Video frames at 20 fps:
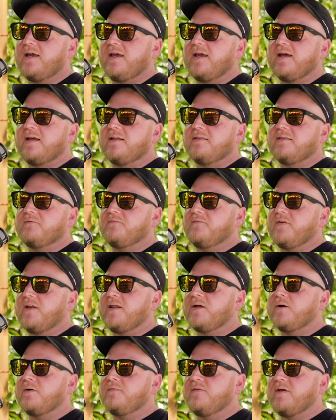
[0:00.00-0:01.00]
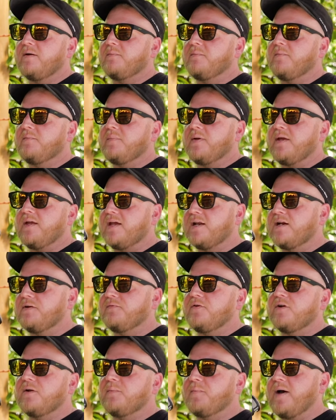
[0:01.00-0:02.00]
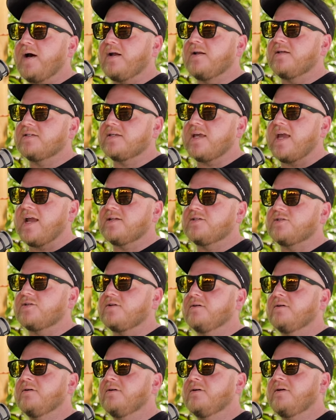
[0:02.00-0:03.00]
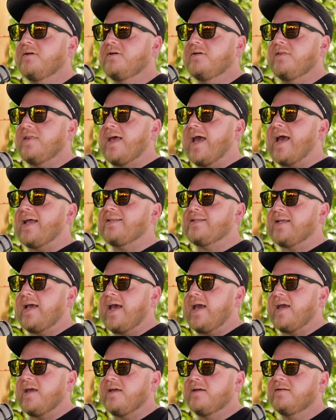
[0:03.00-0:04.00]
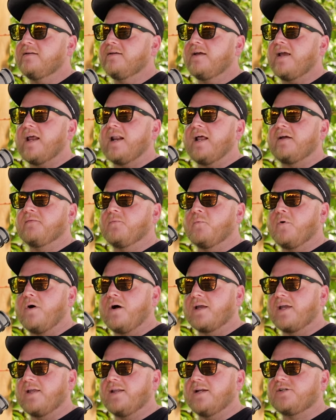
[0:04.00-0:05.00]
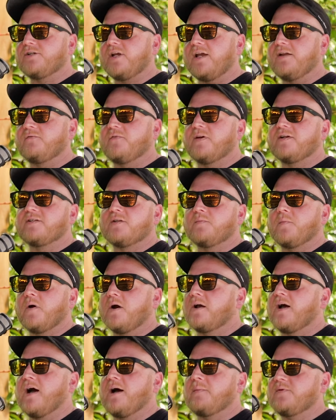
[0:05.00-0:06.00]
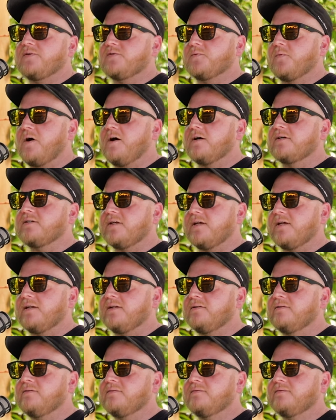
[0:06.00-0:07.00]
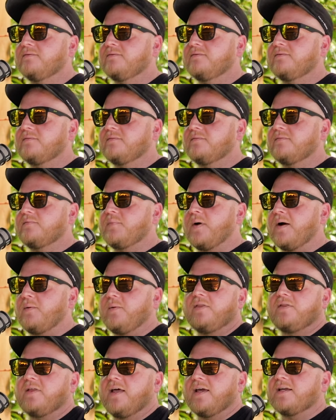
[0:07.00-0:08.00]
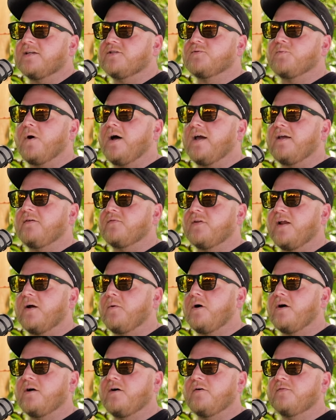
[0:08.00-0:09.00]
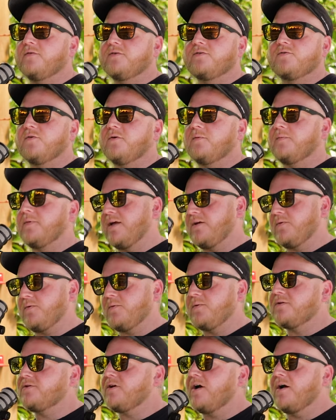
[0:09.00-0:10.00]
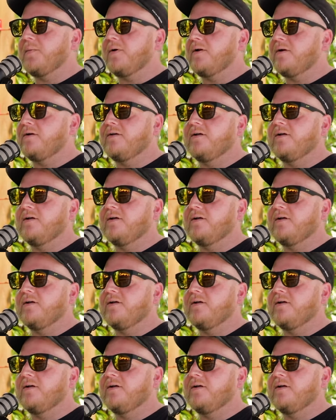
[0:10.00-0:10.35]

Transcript: and the video of them being interviewed about his cancer that day. And I walk into Chain Fest and Mark Hoppus walks in, but with like his wife. And I walk over to him, like we were talking about